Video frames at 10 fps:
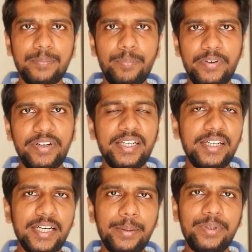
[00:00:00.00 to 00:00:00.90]

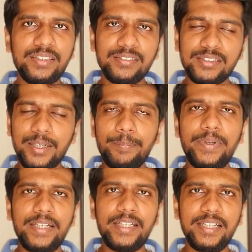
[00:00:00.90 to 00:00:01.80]
Preventing diabetes is
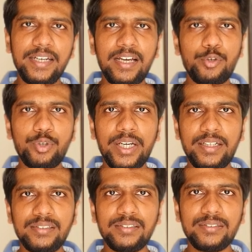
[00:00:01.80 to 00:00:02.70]
completely in our own
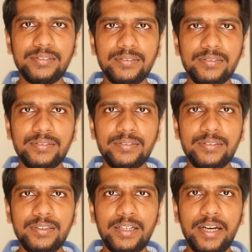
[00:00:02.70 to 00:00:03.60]
hands,
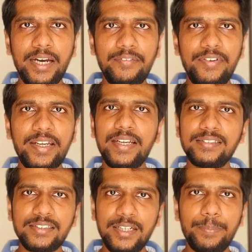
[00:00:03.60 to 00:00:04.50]
and we can
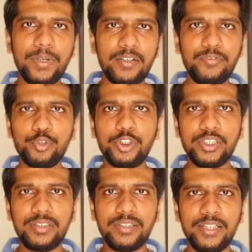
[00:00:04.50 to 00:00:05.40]
script our
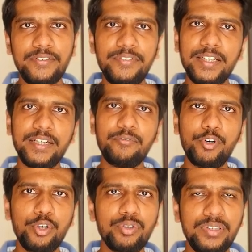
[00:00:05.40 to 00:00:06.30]
future if we can
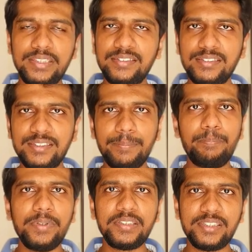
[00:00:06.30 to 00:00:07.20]
follow these
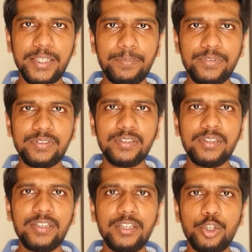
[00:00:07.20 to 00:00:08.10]
simple steps
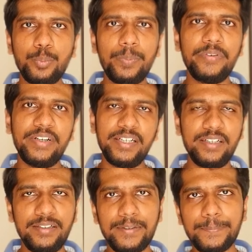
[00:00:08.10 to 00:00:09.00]
to prevent
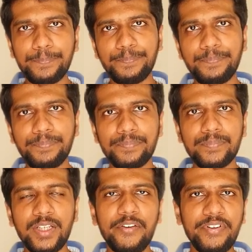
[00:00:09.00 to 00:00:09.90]
it
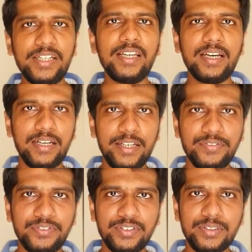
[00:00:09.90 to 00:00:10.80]
affecting our
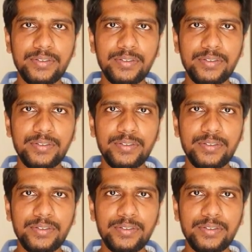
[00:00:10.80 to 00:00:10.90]
lives.